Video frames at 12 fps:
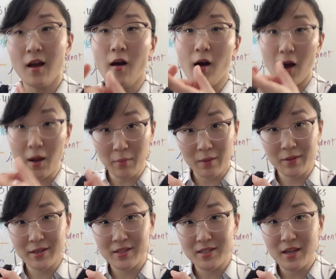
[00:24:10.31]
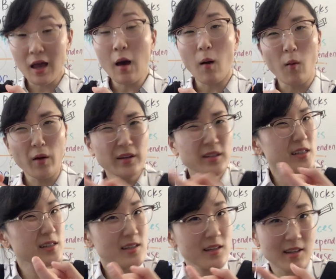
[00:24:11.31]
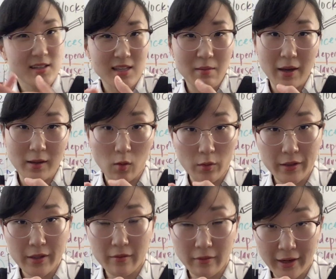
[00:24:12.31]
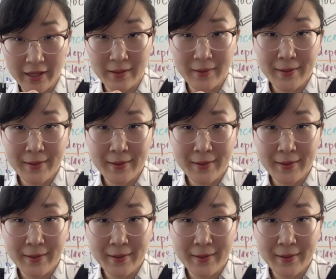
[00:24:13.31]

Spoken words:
hot mamas, or just a semicolon, right?